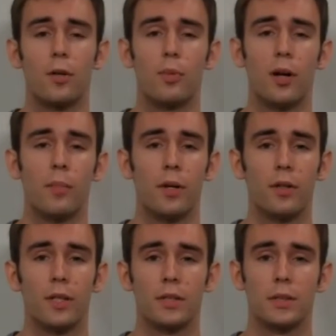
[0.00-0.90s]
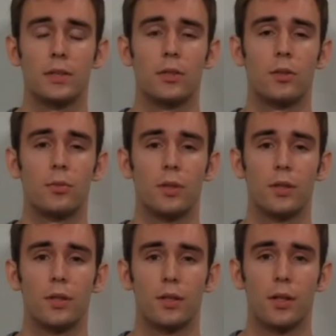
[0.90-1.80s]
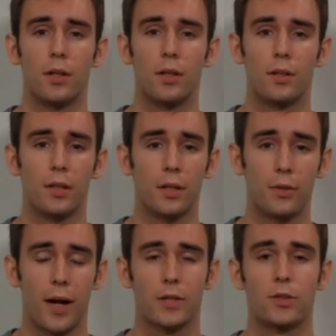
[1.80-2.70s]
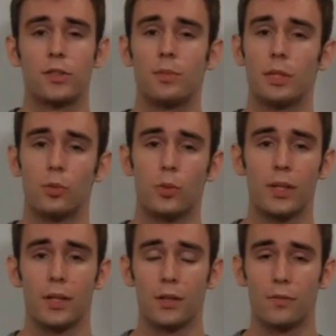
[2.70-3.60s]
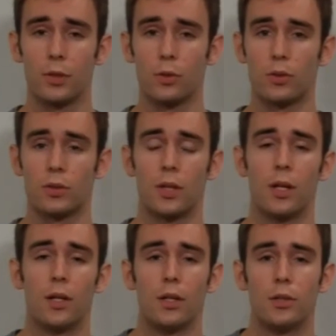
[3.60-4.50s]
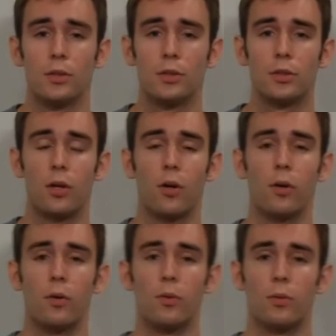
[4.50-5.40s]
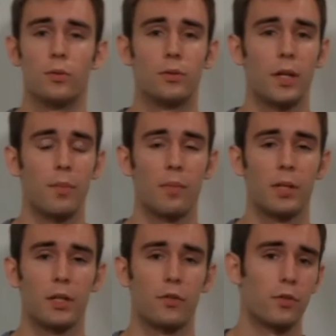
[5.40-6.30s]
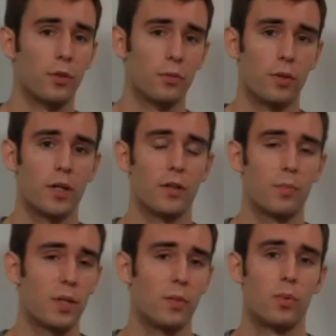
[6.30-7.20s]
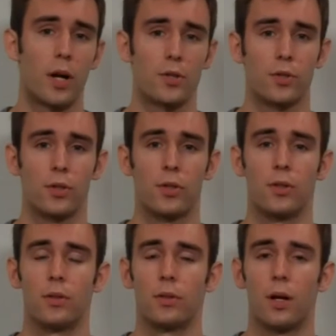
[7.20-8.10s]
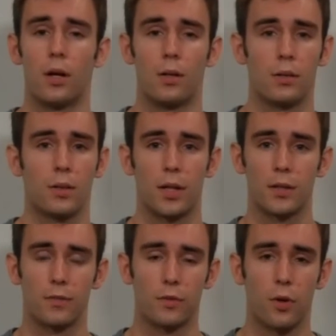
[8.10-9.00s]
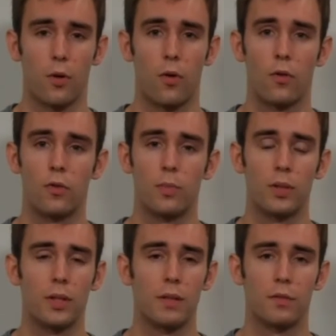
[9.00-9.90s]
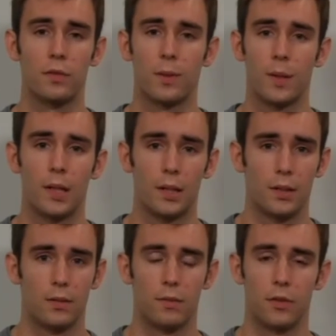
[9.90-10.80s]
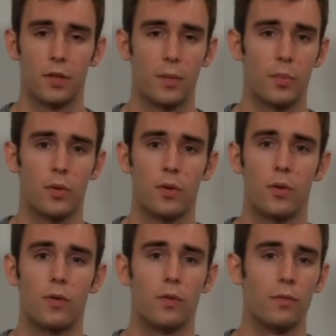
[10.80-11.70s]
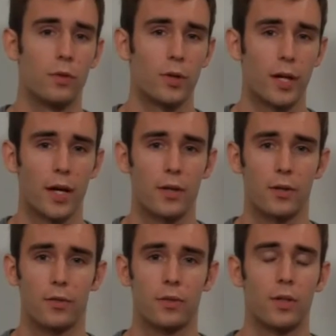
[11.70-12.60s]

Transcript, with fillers: are primarily concerned with uh, interactions between individuals. So, they might be concerned with peer pressure, collective goals, beliefs. For example, the Florida Gators.